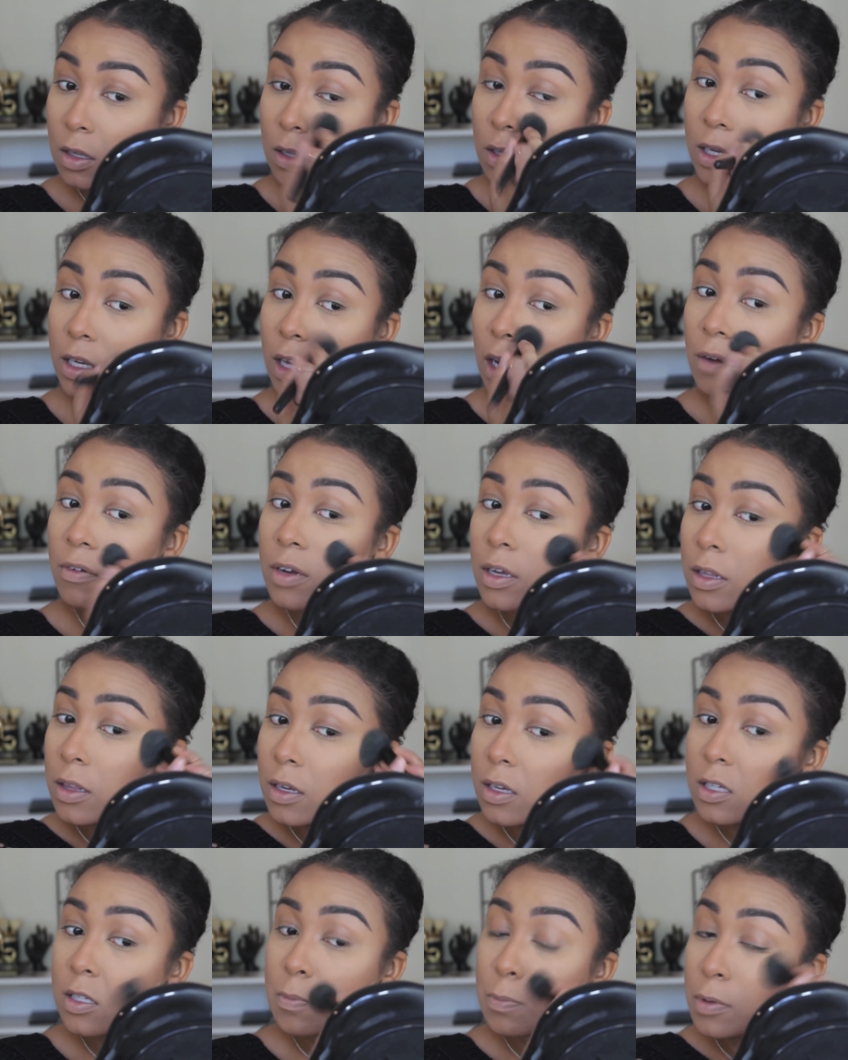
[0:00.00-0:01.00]
Like
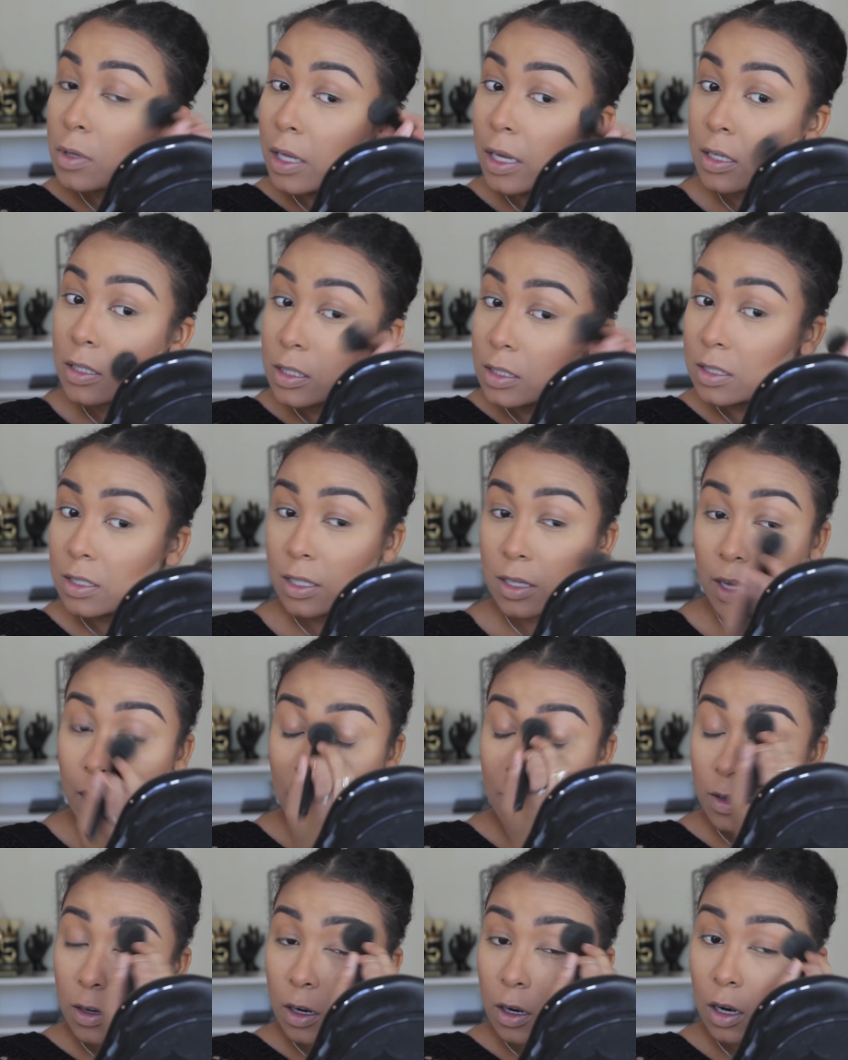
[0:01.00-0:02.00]
everything is blending
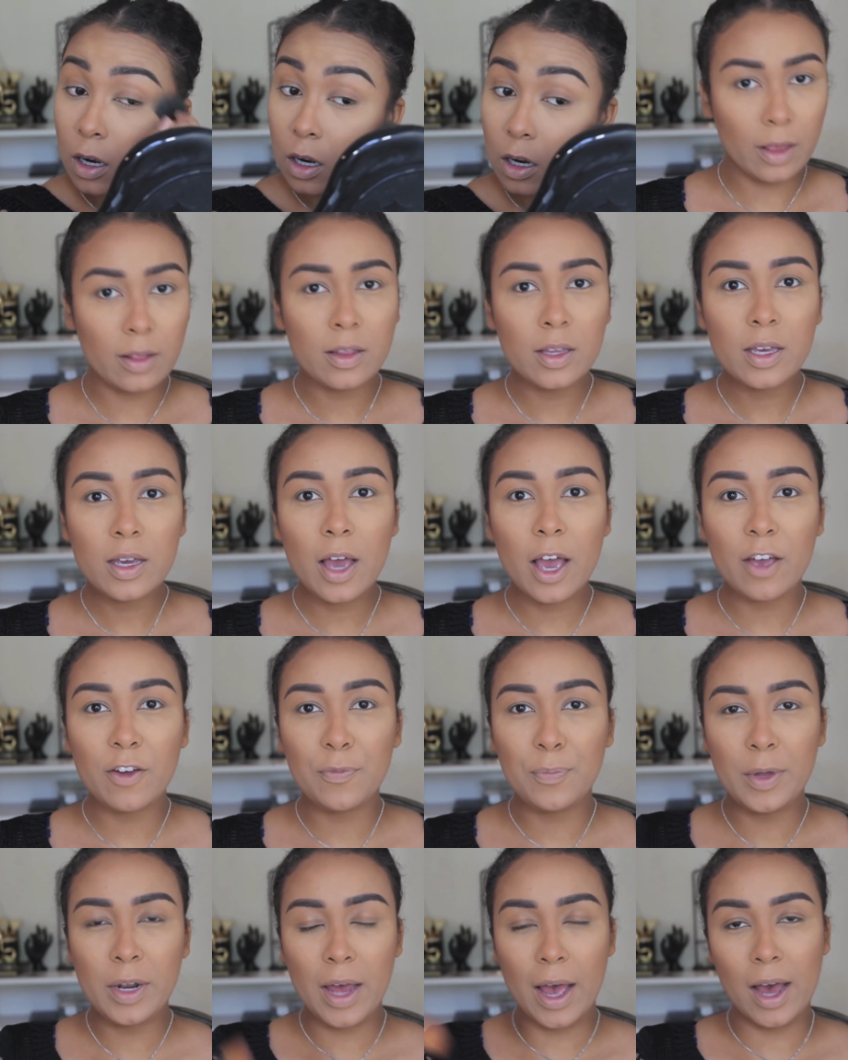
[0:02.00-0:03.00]
together. Lately,
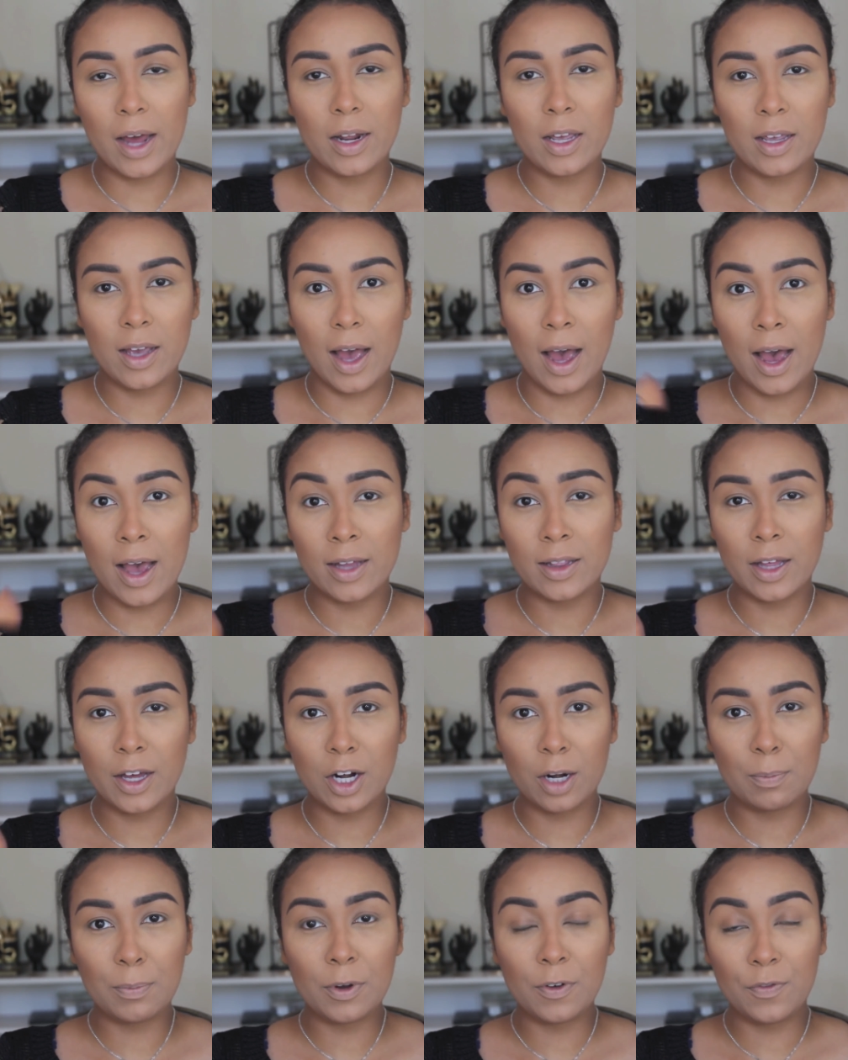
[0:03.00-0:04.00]
I've been adding
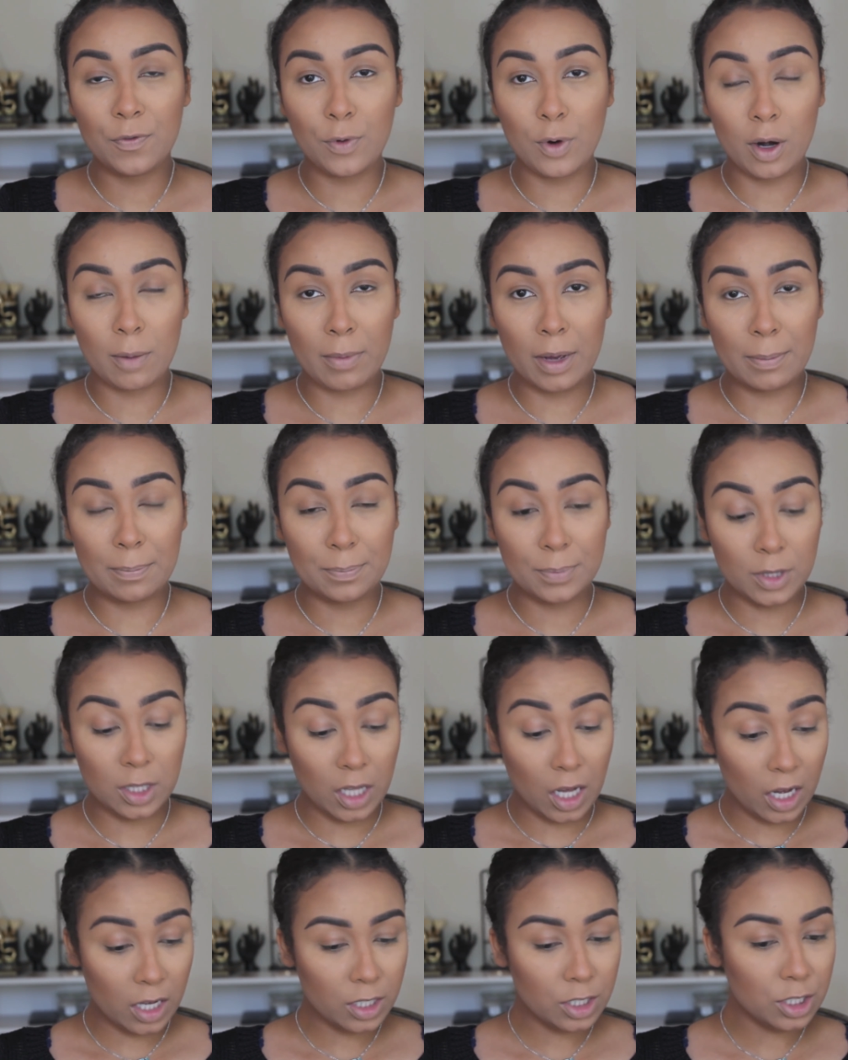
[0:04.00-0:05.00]
highlighter before my
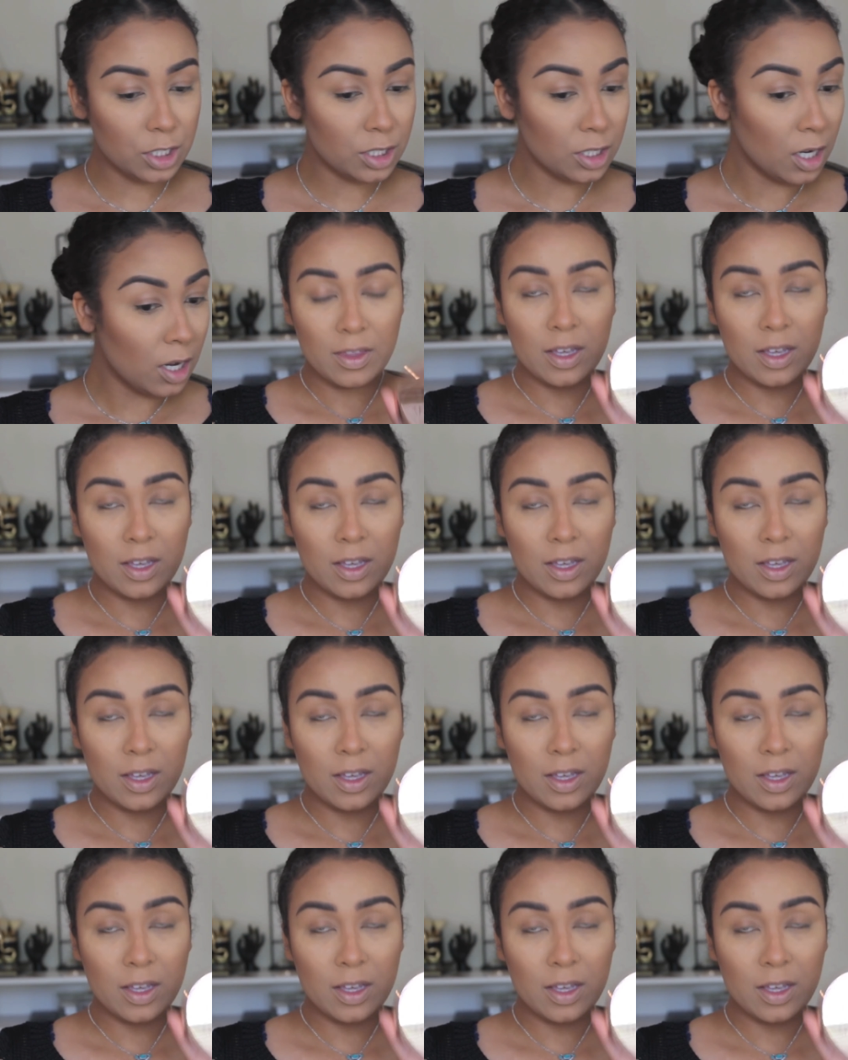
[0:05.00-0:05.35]
blush.